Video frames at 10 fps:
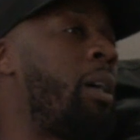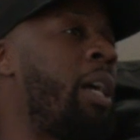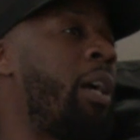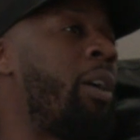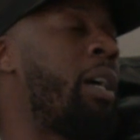
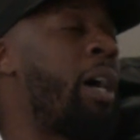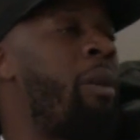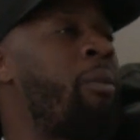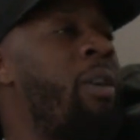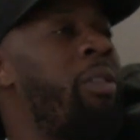area, I
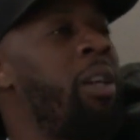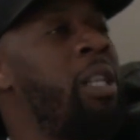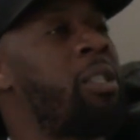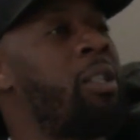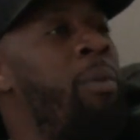would rather you
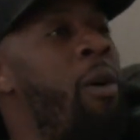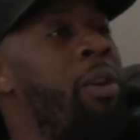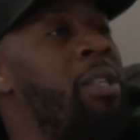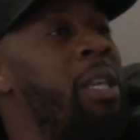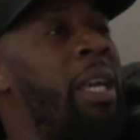listen to both
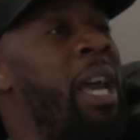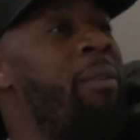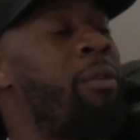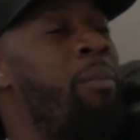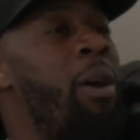because I came
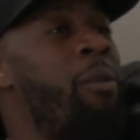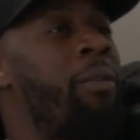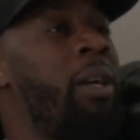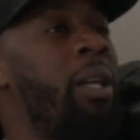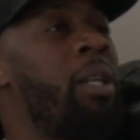from both
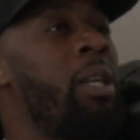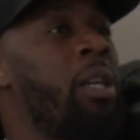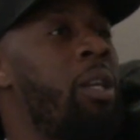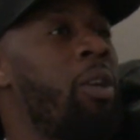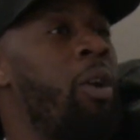and,
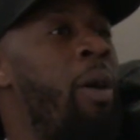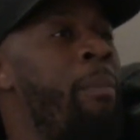you know, I